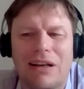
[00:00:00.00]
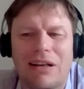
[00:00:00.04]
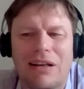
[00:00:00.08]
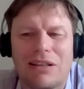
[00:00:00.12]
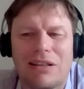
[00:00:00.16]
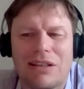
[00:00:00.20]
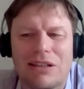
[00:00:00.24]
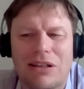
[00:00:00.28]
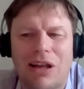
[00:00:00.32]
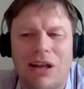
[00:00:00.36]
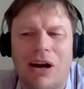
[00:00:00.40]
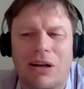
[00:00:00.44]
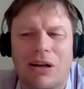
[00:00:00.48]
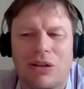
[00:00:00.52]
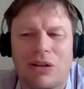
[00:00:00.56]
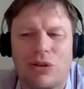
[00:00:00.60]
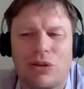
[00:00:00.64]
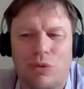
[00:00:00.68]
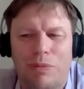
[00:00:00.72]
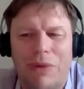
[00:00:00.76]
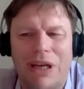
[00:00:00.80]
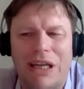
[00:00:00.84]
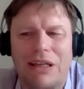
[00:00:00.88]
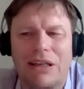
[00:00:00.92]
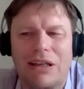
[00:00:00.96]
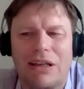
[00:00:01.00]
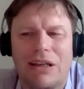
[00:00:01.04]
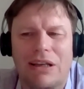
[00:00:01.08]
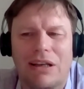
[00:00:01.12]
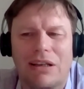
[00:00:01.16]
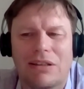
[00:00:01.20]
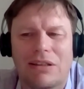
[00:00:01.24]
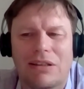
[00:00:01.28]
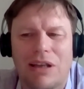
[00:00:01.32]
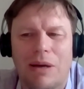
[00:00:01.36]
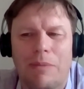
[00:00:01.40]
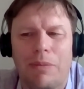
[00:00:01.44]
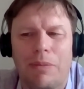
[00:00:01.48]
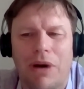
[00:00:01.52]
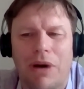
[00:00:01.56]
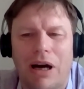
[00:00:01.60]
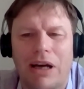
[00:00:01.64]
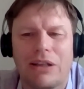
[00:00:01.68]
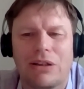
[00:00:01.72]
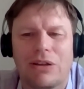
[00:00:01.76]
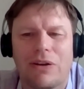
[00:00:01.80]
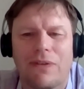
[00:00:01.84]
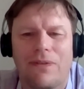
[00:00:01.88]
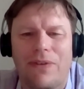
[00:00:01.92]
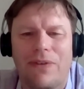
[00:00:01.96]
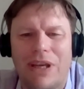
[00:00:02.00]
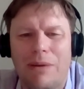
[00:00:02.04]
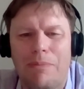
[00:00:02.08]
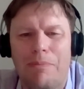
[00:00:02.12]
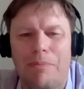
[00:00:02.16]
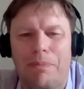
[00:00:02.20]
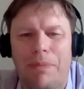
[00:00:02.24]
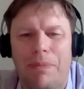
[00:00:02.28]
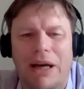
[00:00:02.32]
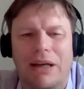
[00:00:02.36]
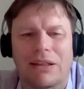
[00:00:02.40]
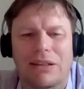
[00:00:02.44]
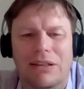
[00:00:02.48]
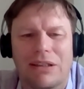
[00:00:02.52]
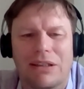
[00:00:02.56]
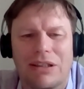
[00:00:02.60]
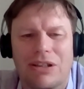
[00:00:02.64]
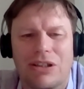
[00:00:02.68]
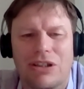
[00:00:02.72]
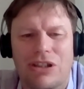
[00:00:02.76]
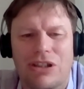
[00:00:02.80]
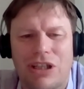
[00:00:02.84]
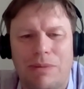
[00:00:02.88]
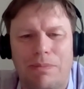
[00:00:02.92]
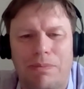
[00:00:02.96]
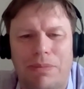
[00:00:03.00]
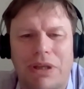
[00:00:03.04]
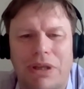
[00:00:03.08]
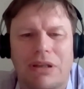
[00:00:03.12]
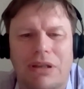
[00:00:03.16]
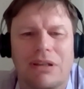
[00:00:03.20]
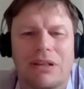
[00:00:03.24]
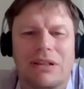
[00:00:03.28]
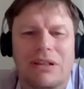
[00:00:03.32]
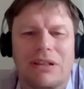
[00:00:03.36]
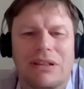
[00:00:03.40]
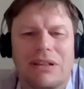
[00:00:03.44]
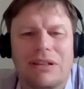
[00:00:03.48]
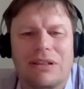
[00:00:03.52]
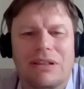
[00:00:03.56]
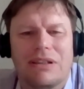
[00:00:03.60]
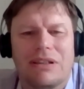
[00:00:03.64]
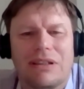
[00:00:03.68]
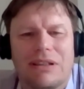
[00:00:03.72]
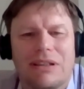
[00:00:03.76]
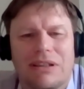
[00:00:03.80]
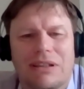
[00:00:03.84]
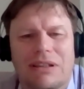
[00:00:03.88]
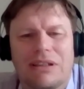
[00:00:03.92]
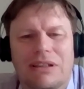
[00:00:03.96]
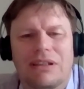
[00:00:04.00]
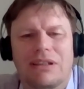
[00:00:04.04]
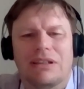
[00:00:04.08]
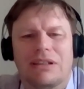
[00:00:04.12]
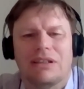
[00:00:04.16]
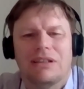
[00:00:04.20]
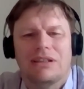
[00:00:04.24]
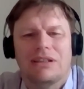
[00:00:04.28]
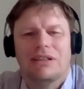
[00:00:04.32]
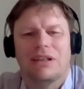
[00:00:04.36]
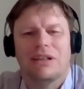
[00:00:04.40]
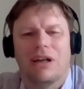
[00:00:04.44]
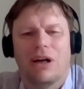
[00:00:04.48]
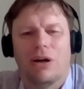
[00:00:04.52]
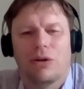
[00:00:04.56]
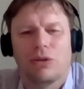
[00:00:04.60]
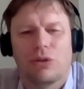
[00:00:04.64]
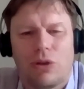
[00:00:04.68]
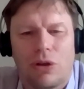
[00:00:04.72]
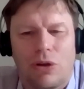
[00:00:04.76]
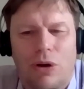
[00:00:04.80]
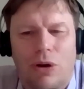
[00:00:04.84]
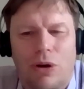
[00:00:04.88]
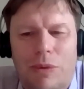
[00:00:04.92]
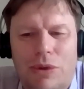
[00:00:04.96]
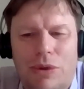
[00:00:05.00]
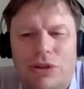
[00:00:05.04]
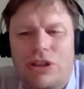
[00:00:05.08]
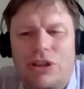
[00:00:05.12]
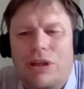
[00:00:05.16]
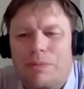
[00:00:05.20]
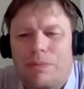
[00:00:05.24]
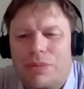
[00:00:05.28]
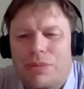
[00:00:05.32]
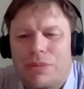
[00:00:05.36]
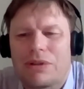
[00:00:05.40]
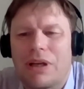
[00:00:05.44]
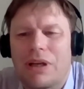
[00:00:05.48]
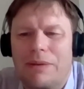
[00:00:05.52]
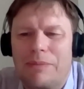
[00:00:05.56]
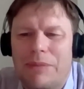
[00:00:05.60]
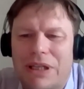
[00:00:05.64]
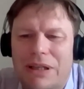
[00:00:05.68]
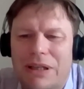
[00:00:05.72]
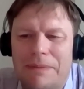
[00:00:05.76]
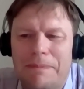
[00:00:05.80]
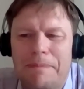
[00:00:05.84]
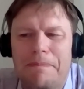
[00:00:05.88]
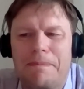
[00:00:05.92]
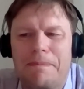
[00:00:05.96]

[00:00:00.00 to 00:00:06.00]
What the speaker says: start to make some kind of impact in shipping? Autonomous ships, I mean.